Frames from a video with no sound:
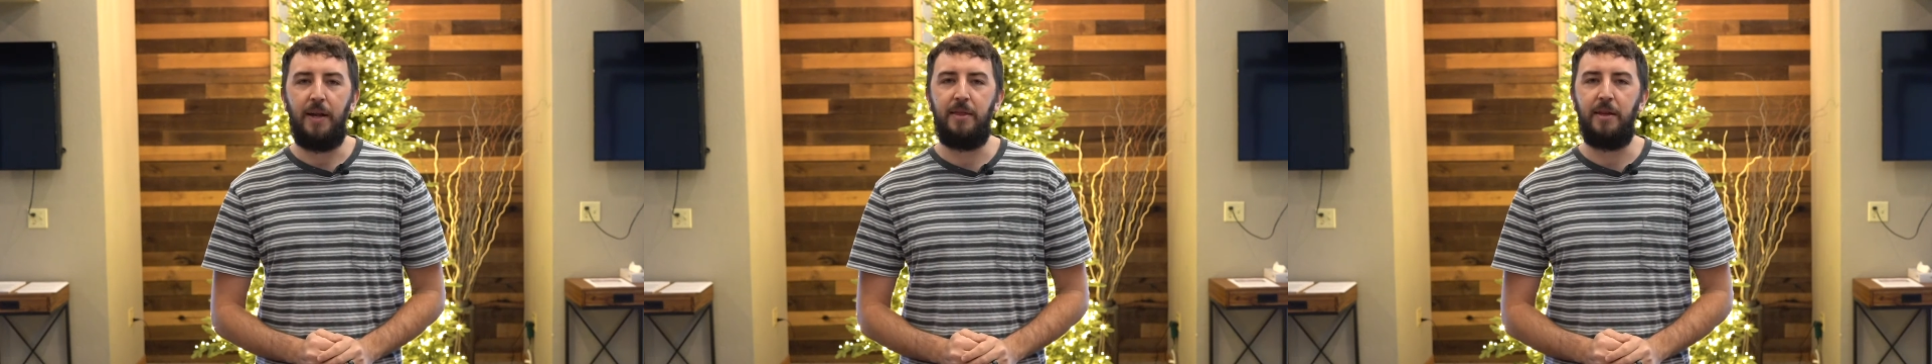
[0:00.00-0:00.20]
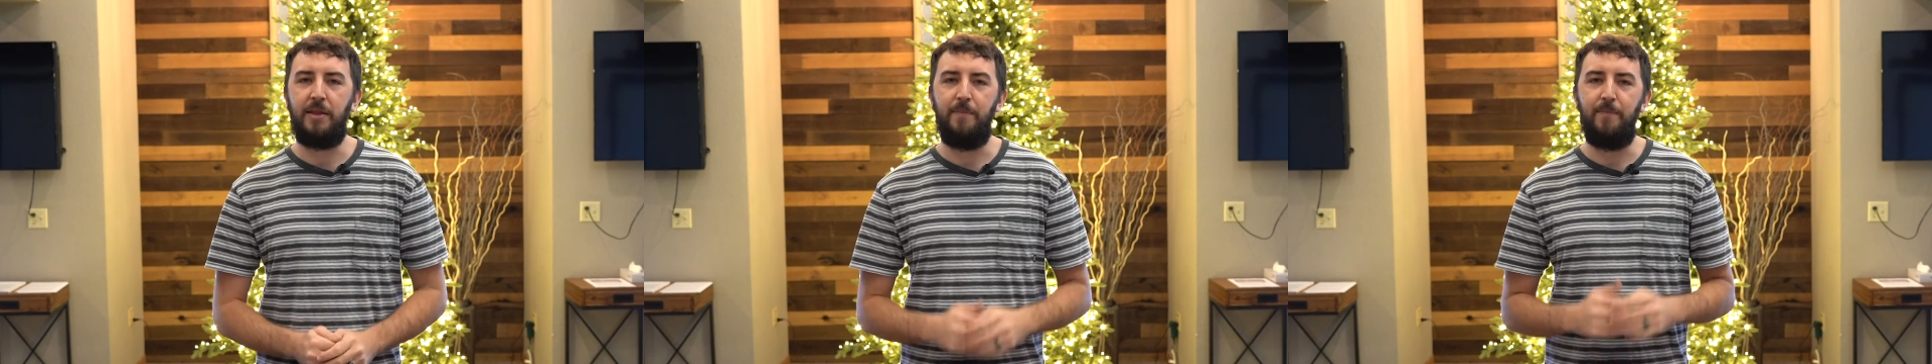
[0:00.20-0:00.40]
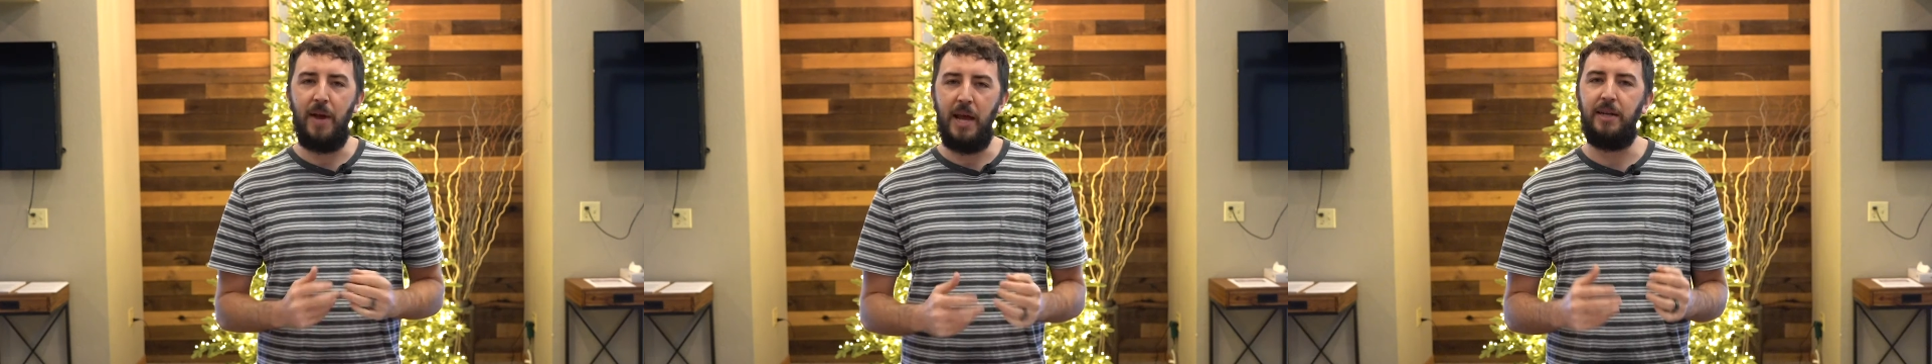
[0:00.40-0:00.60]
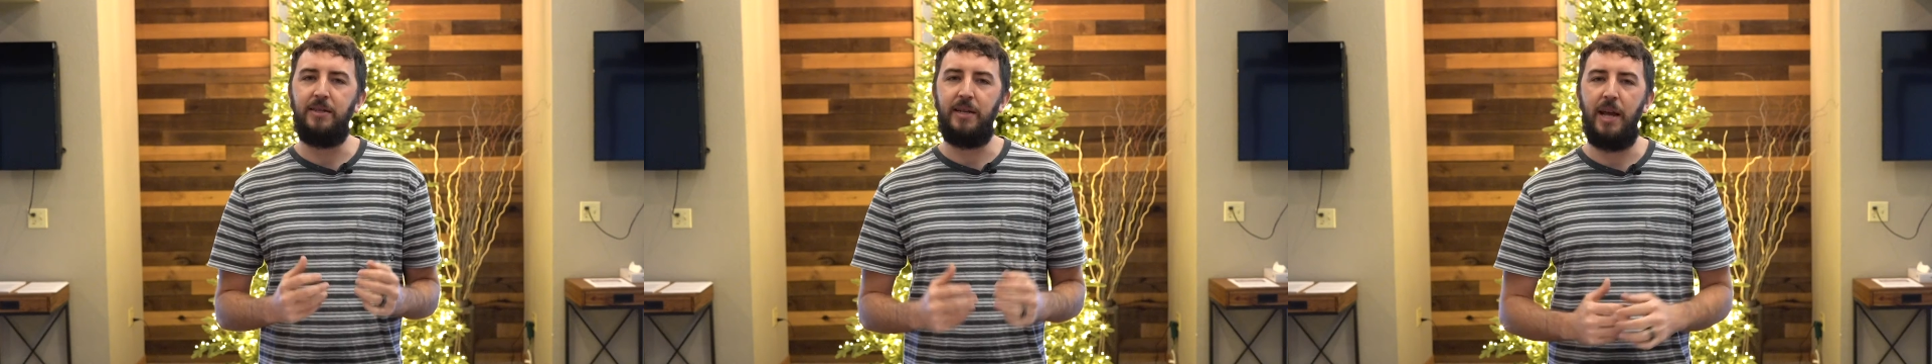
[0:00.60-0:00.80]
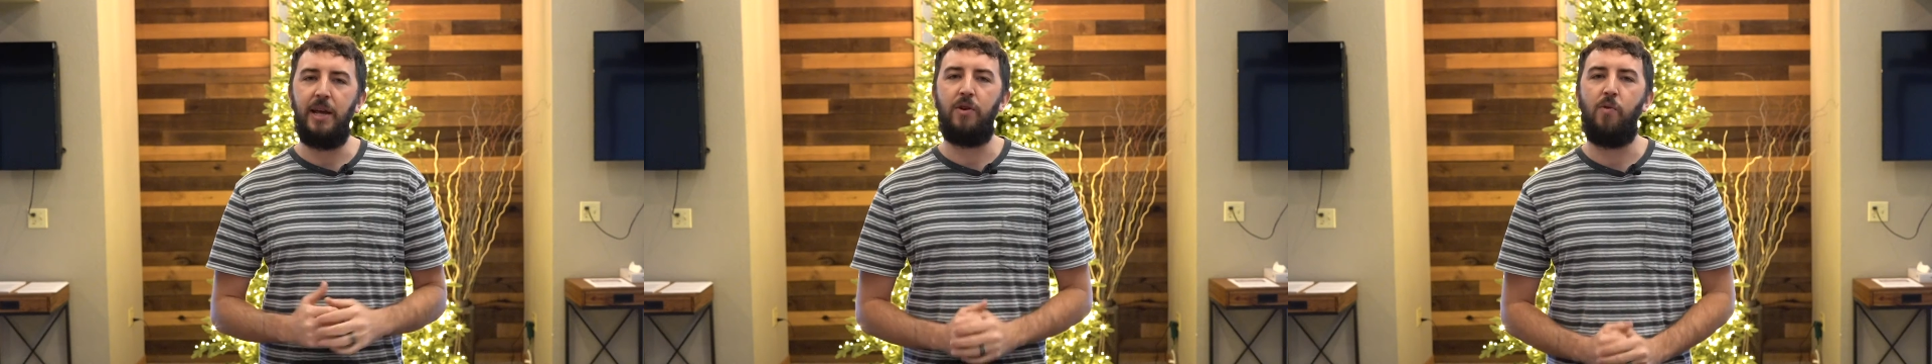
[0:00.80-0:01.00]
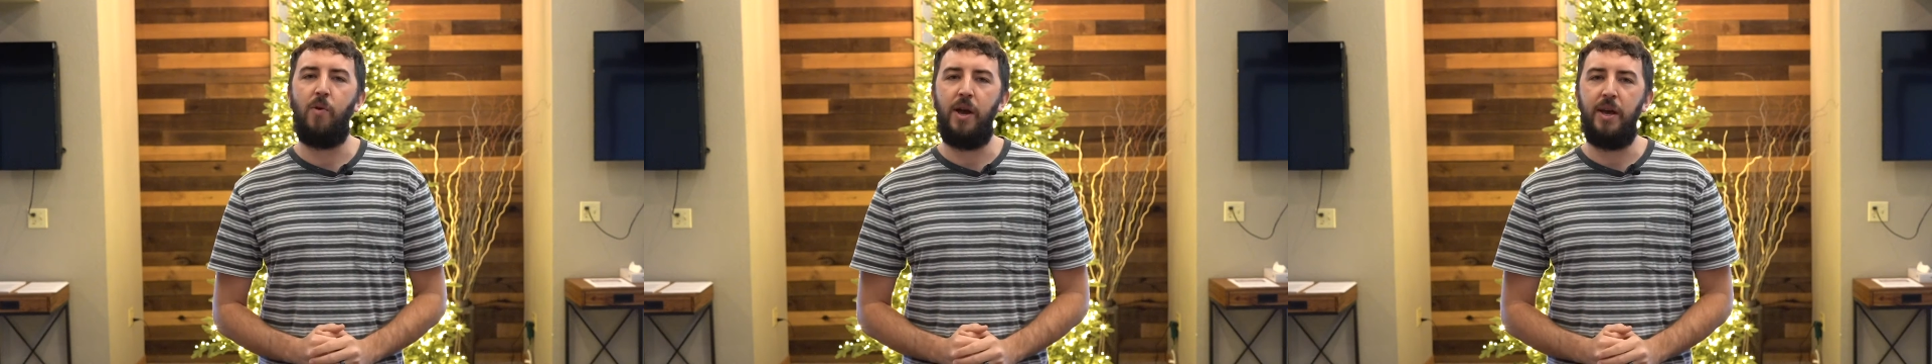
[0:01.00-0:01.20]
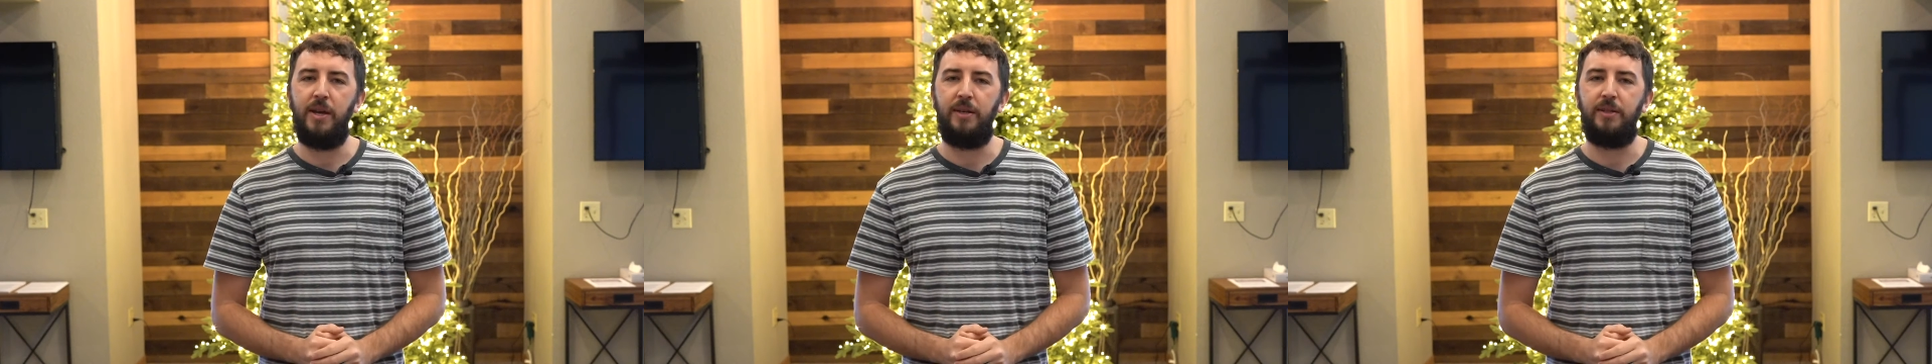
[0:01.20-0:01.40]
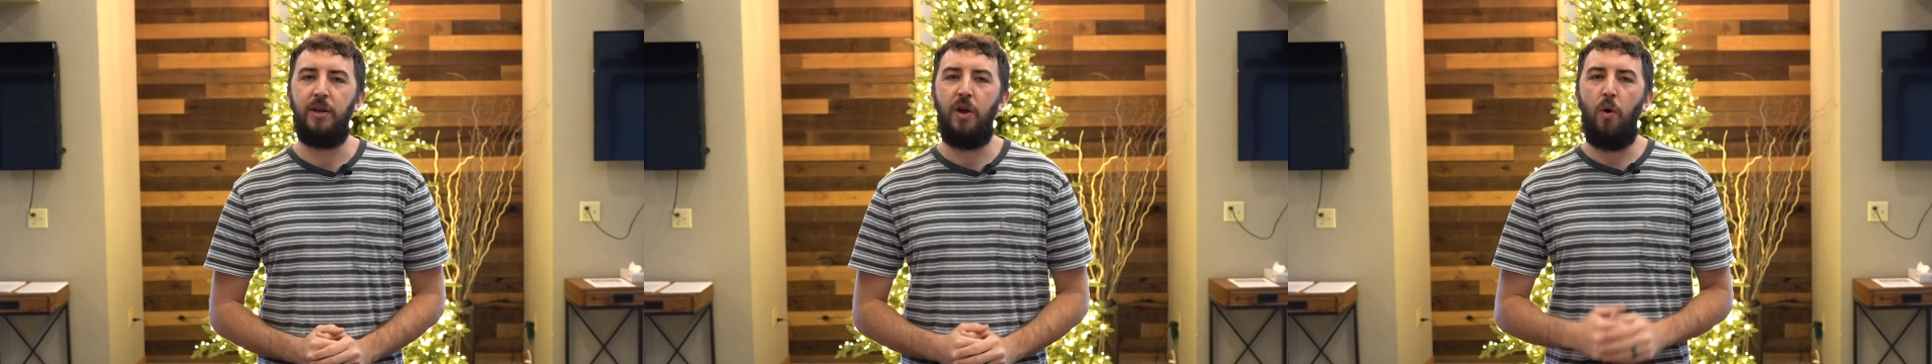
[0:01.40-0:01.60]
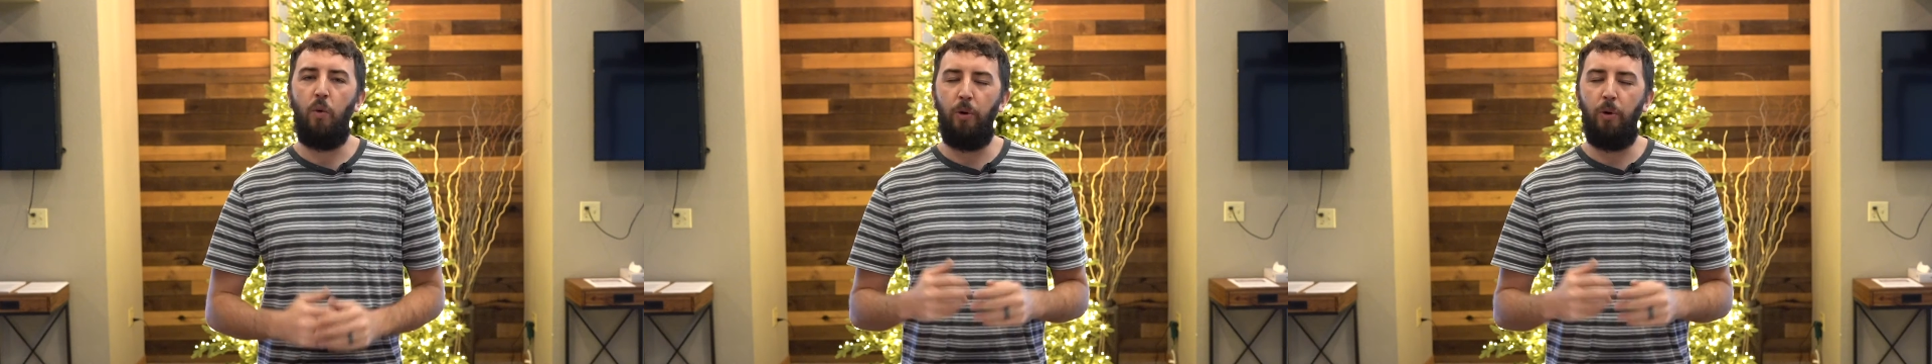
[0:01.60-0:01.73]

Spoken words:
I think the main takeaway is